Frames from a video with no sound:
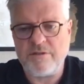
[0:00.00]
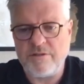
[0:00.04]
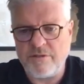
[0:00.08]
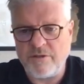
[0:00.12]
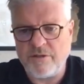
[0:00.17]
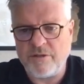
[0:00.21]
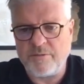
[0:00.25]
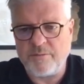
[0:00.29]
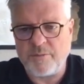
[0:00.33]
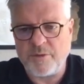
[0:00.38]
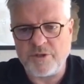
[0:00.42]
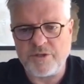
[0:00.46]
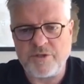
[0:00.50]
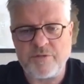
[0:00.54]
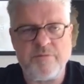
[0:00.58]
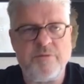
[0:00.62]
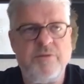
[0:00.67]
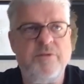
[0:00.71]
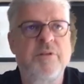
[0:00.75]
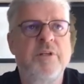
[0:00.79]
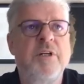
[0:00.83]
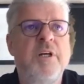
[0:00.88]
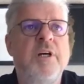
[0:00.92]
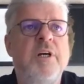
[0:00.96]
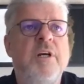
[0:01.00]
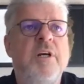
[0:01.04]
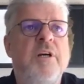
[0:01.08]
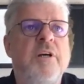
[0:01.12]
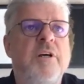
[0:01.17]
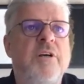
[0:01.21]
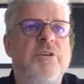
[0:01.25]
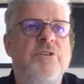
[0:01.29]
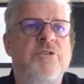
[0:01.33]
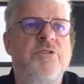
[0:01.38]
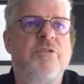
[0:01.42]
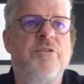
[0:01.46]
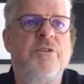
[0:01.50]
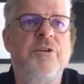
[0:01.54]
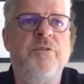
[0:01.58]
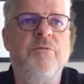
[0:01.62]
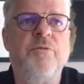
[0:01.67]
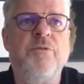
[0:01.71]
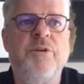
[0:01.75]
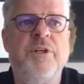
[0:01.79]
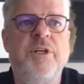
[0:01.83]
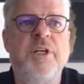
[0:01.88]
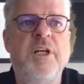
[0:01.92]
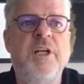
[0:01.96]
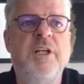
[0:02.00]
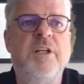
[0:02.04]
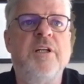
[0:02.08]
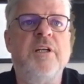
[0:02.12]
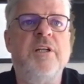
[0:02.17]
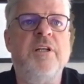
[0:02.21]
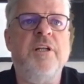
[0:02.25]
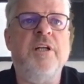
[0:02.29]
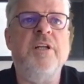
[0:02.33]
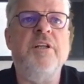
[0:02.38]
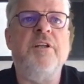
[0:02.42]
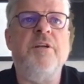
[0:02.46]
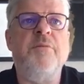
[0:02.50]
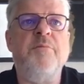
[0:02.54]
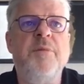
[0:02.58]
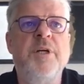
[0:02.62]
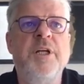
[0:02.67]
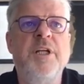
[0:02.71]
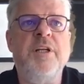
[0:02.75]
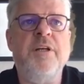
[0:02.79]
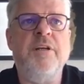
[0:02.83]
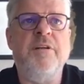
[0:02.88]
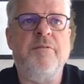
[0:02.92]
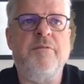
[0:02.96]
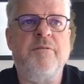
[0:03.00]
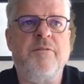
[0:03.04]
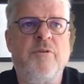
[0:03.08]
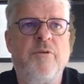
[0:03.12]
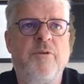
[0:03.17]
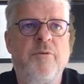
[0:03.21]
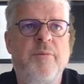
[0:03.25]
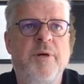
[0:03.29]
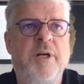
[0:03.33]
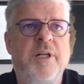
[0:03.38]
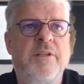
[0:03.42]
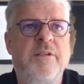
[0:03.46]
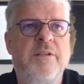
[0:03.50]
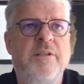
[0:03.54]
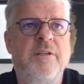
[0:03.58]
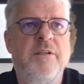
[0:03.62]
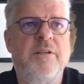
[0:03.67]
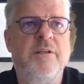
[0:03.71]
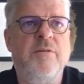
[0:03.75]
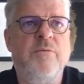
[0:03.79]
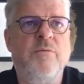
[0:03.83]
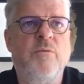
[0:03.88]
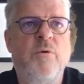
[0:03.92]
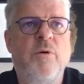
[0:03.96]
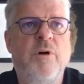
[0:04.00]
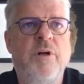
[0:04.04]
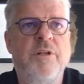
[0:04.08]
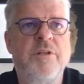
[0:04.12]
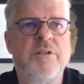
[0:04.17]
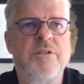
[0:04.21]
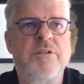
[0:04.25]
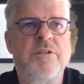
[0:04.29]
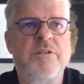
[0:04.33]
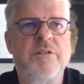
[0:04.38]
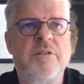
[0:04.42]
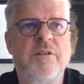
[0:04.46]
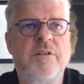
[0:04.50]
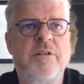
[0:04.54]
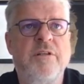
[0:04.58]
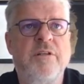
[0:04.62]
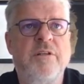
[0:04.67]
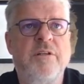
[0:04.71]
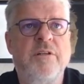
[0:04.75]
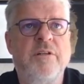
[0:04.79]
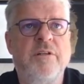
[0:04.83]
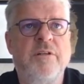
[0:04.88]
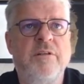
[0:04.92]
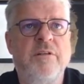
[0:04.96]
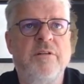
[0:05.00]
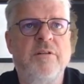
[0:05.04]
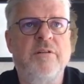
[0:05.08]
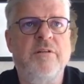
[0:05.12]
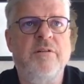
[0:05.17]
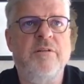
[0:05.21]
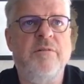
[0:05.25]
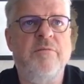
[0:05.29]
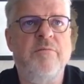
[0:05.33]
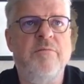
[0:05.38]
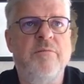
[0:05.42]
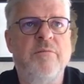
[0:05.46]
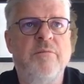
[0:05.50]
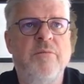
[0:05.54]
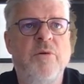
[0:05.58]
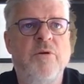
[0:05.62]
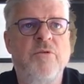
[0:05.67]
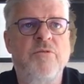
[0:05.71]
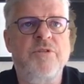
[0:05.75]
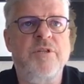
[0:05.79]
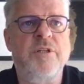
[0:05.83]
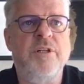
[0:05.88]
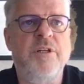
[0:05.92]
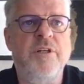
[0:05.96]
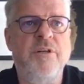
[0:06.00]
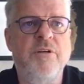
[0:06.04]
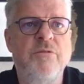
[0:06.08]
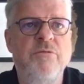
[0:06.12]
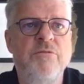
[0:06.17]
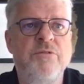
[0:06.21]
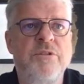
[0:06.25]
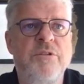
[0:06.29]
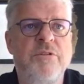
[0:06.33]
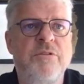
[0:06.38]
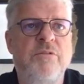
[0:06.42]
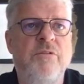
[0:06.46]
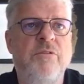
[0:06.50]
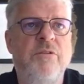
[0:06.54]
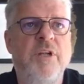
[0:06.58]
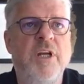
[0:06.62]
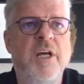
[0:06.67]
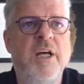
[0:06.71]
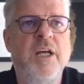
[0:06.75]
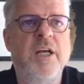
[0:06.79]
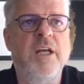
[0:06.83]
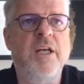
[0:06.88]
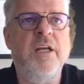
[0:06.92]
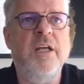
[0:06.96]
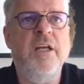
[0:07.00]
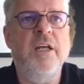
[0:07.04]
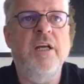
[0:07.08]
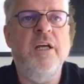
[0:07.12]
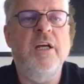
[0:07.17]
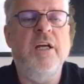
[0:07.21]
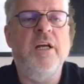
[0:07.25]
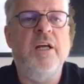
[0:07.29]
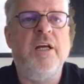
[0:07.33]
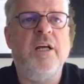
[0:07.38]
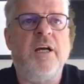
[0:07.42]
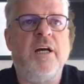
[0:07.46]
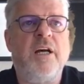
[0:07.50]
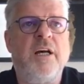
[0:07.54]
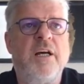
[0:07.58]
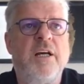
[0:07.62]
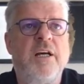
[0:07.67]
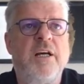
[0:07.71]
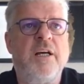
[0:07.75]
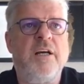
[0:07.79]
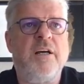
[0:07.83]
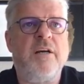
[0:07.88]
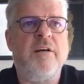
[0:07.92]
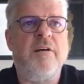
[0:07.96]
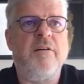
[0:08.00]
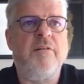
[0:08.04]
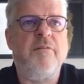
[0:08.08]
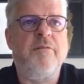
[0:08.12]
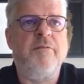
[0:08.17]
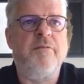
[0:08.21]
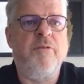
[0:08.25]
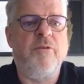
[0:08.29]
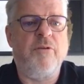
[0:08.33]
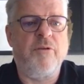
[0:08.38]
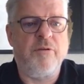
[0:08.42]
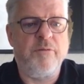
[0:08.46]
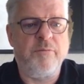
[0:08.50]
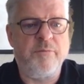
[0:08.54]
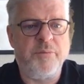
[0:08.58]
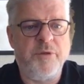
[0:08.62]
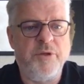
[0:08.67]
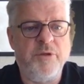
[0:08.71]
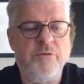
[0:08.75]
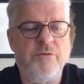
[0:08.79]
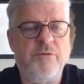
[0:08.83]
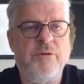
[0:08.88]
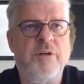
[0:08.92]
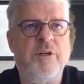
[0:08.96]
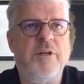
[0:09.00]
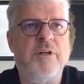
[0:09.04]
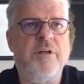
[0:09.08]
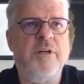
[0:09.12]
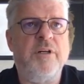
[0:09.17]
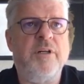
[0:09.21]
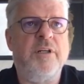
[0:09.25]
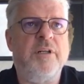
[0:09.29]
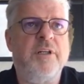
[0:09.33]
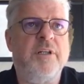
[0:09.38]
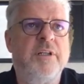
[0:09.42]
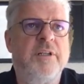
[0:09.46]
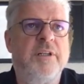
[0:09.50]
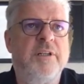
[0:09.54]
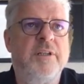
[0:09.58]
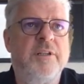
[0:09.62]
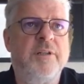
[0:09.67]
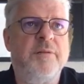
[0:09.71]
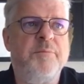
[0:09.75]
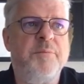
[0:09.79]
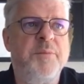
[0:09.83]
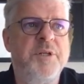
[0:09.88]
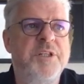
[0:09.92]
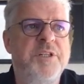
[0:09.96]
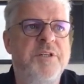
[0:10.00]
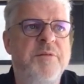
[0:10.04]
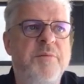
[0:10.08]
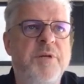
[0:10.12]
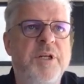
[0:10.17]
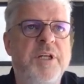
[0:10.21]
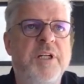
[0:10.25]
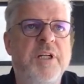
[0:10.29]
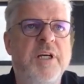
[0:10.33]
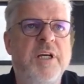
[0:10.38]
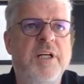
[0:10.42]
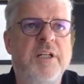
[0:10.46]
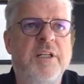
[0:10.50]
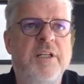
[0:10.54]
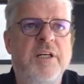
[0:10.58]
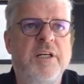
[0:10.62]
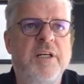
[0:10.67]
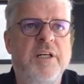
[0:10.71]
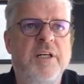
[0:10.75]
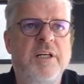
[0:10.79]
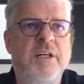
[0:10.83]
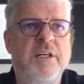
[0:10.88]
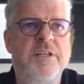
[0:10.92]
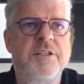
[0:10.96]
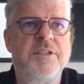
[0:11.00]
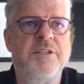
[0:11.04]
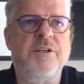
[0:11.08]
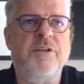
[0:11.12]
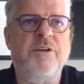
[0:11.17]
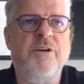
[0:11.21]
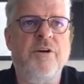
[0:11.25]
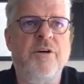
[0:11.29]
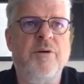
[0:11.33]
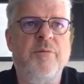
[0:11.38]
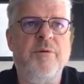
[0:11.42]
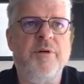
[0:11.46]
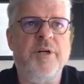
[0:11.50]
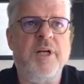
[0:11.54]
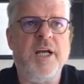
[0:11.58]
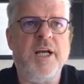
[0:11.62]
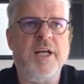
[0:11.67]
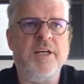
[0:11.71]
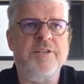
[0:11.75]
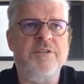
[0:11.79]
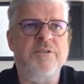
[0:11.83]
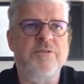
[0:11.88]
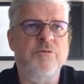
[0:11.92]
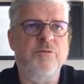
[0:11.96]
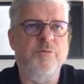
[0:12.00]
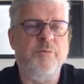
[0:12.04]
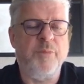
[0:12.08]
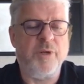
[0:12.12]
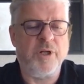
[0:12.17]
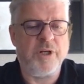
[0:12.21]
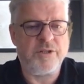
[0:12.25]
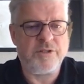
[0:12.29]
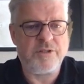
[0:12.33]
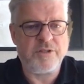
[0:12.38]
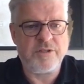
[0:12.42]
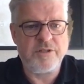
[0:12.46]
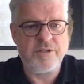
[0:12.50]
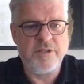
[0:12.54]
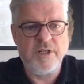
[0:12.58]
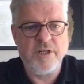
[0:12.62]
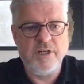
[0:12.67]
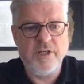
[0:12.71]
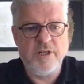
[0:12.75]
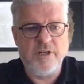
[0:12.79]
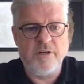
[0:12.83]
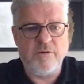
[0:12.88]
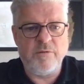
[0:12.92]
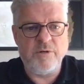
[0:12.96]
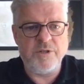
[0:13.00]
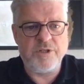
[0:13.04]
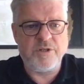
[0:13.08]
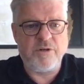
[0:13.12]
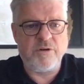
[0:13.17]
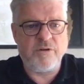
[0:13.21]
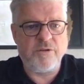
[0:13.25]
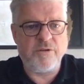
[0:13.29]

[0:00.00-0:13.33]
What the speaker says: not possible. So you would need an intermediate format. The ones mostly used today for pure PCB data is the Gerber X2+, which